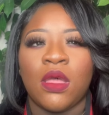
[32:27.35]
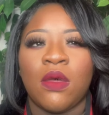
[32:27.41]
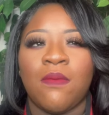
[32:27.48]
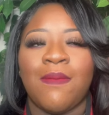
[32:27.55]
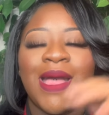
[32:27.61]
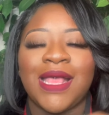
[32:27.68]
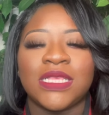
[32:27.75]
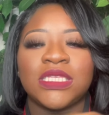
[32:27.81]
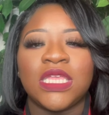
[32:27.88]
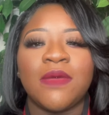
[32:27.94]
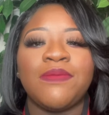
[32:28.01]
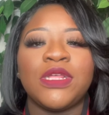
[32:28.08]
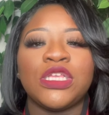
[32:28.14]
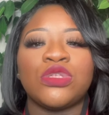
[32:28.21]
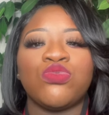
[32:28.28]
my
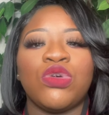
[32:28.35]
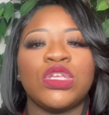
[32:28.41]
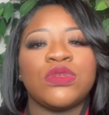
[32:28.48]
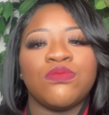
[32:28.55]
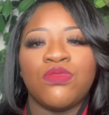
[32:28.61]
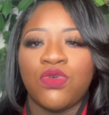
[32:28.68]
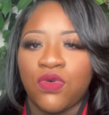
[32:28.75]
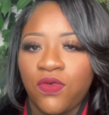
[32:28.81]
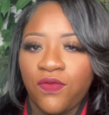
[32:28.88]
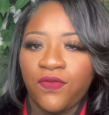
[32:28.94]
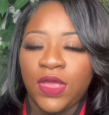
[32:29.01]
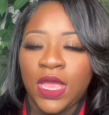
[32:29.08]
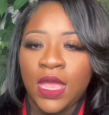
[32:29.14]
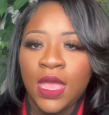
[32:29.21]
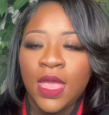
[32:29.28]
siblings was
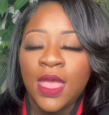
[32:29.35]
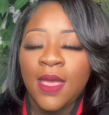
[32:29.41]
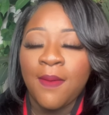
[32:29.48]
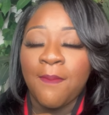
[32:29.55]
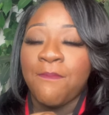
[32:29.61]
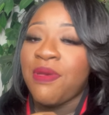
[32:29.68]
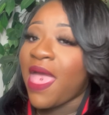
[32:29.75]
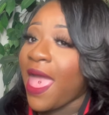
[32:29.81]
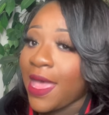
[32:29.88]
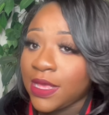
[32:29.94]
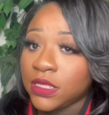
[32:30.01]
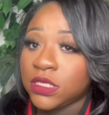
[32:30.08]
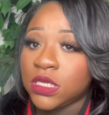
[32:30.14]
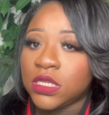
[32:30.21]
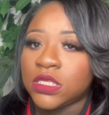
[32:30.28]
moving
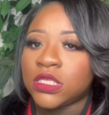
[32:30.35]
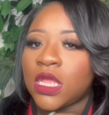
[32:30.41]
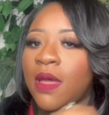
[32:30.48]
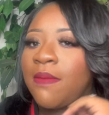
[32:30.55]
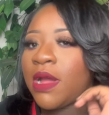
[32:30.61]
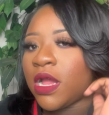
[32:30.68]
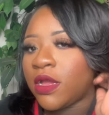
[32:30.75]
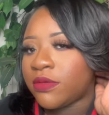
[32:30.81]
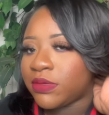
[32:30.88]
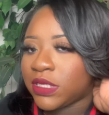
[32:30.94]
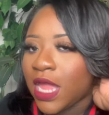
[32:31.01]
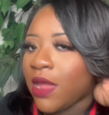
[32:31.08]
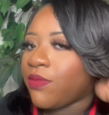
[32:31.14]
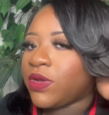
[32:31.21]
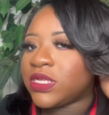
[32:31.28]
back to the suburbs.
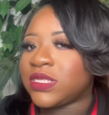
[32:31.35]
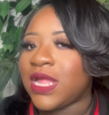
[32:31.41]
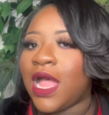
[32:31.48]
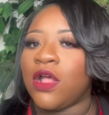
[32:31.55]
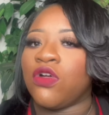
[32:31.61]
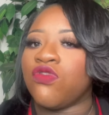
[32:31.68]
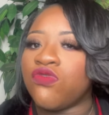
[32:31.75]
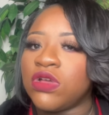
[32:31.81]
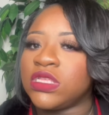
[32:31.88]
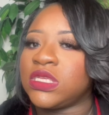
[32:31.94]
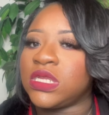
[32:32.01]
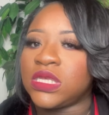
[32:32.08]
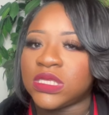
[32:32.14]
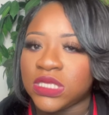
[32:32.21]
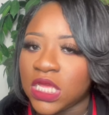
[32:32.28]
They was not going
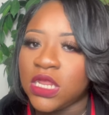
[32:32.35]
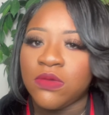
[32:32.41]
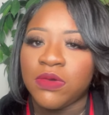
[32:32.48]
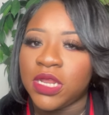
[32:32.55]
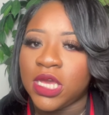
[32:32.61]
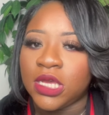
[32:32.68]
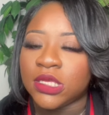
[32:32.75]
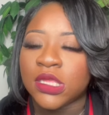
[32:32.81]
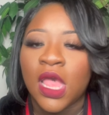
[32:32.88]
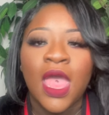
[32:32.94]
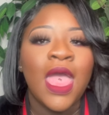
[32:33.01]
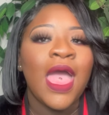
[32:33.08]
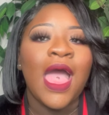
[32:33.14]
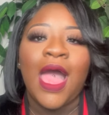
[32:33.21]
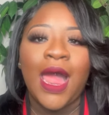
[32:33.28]
to the city with us.
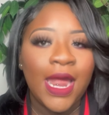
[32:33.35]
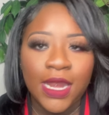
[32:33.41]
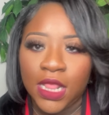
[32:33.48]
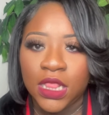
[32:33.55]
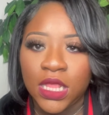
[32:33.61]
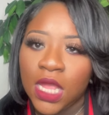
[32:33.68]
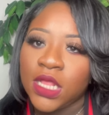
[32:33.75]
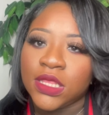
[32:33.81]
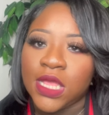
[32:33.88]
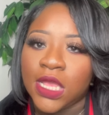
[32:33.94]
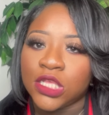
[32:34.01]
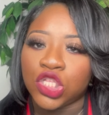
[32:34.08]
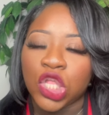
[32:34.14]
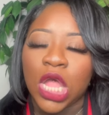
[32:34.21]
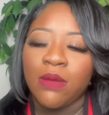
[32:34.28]
I didn't think
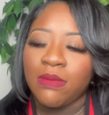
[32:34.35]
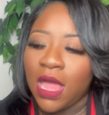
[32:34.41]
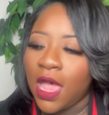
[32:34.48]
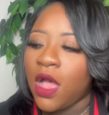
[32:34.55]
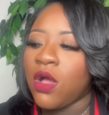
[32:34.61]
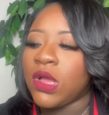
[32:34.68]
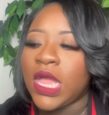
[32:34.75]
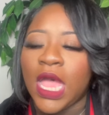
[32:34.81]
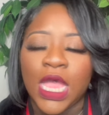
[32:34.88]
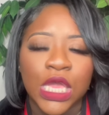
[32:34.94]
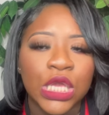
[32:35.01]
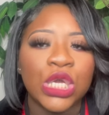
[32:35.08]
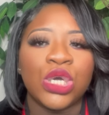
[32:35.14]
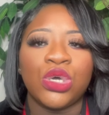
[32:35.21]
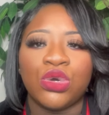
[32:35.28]
that. So I'm like, okay,
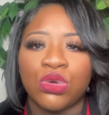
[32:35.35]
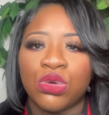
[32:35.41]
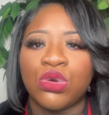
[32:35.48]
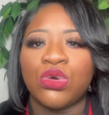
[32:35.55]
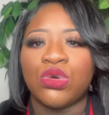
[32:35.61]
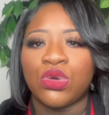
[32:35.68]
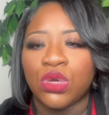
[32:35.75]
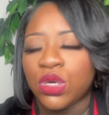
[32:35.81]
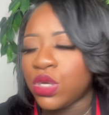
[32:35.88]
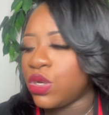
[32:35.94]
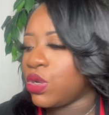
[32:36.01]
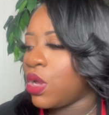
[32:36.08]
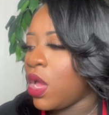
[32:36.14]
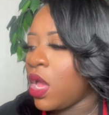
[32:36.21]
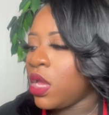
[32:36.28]

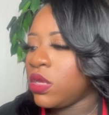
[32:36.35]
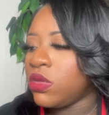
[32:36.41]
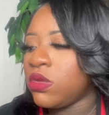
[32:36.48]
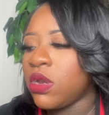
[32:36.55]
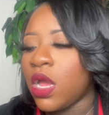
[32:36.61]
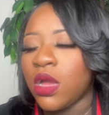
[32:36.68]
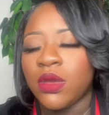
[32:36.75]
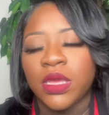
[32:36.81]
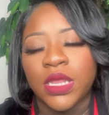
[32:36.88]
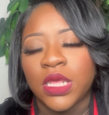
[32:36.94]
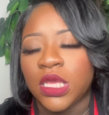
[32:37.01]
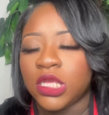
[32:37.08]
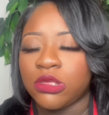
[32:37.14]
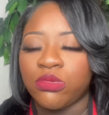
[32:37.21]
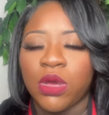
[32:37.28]
cool. You know, it
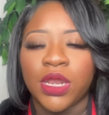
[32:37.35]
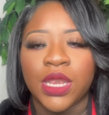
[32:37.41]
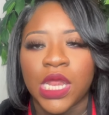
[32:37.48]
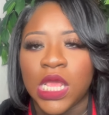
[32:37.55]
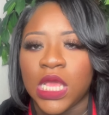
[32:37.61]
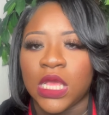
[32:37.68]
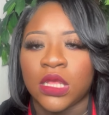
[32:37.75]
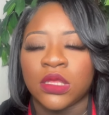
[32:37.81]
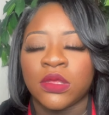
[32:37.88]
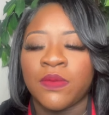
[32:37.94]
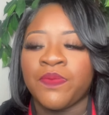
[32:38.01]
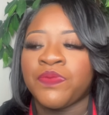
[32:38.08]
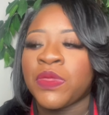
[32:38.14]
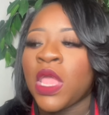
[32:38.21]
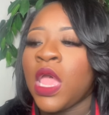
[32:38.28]
is what it is.
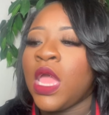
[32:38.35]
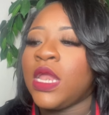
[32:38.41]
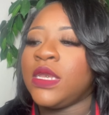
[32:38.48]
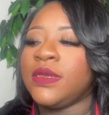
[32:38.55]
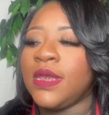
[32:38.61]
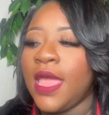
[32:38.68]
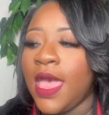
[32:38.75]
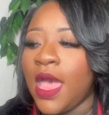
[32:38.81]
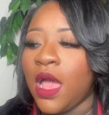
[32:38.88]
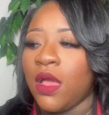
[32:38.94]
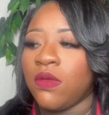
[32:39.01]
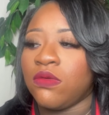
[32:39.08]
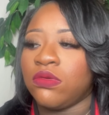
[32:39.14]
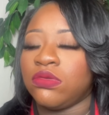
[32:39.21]
Now,